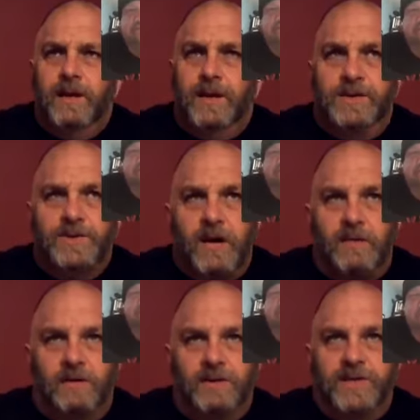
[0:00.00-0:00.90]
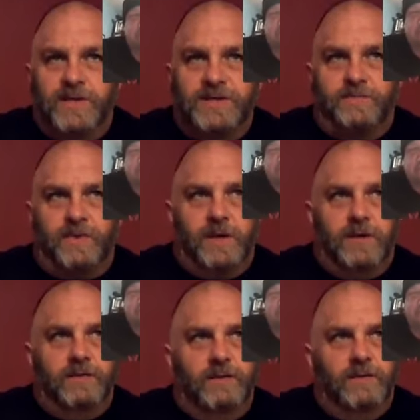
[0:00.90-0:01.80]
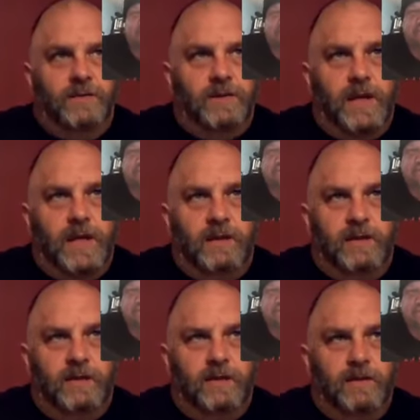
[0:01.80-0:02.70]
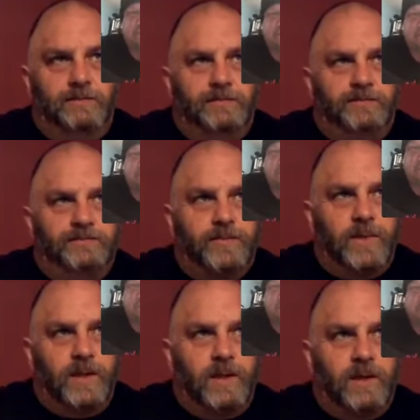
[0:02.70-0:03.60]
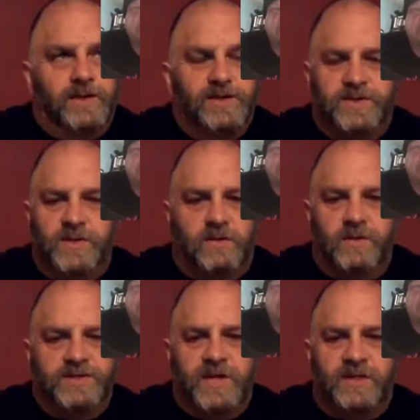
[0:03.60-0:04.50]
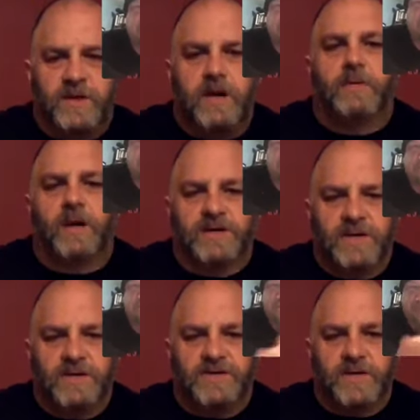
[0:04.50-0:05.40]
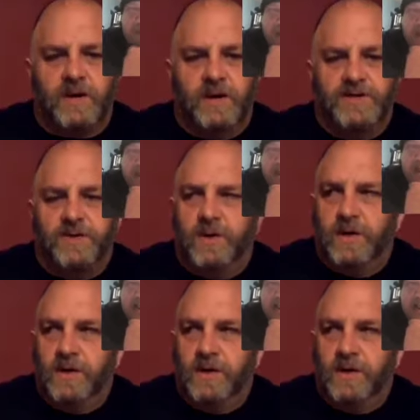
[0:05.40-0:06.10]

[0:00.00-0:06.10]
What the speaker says: talk about discipline, and the only reason I thought about it because I just saw you joined.